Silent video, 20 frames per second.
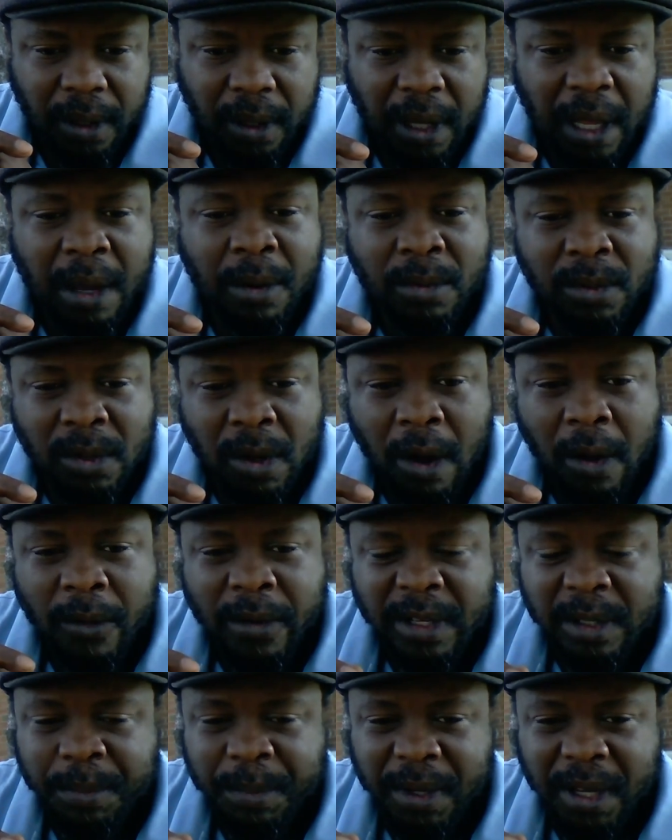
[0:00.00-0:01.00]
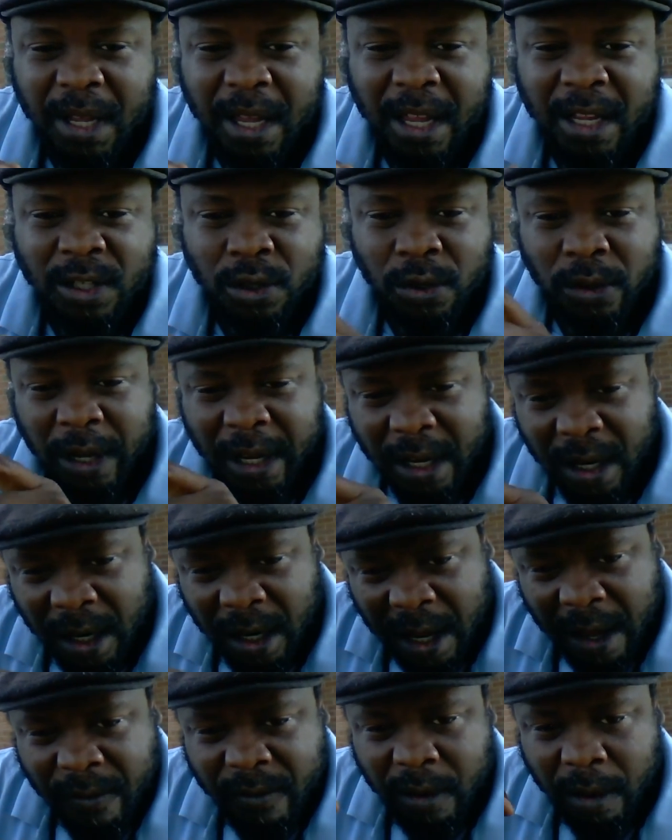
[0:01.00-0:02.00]
It was always because you didn't
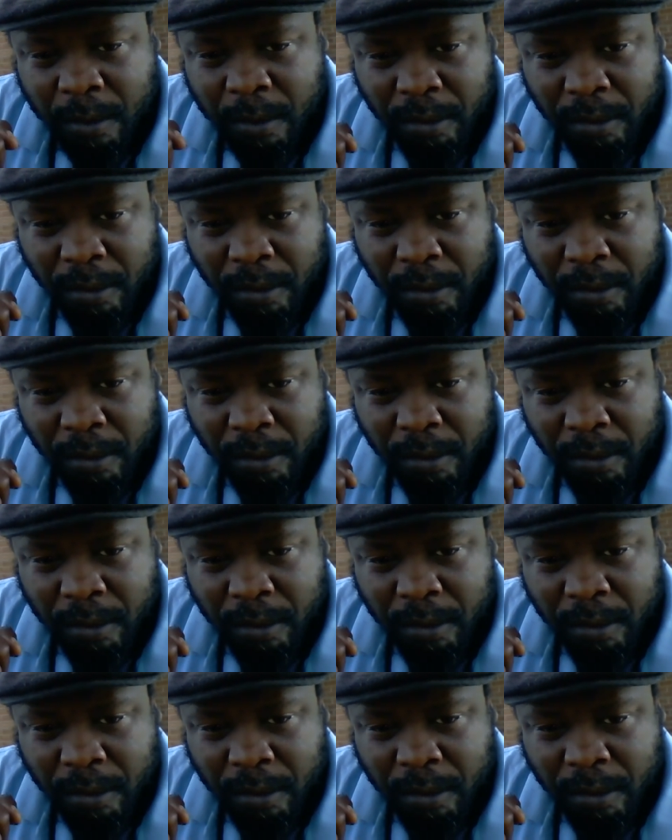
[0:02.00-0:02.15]
love your